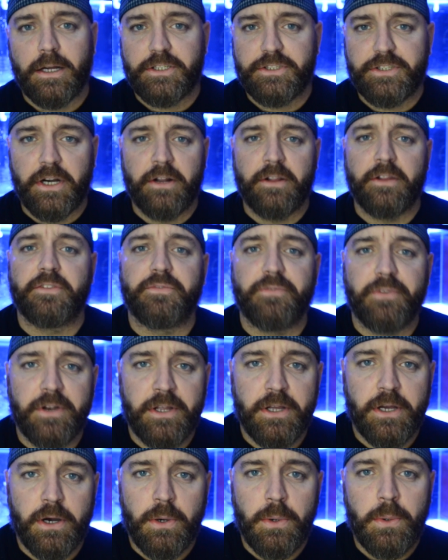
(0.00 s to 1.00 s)
share this
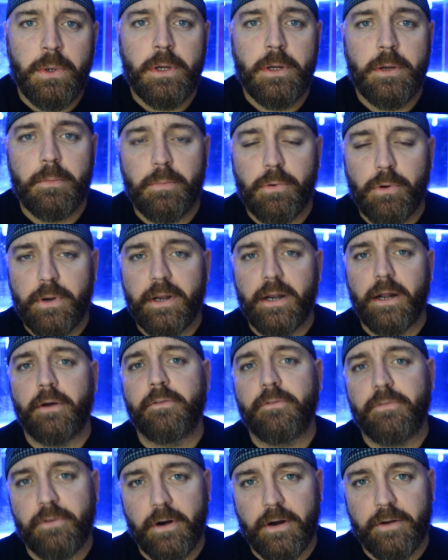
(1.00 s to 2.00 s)
video, put it
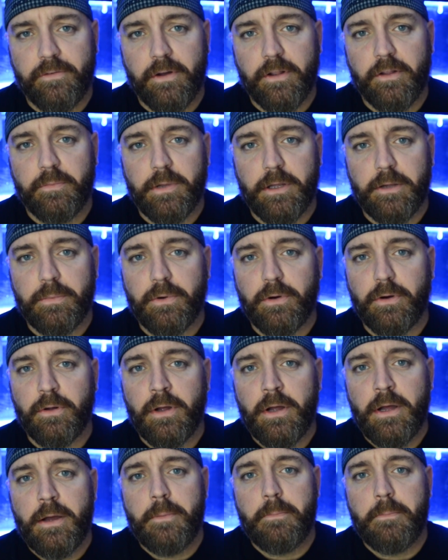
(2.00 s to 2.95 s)
out in front of other people.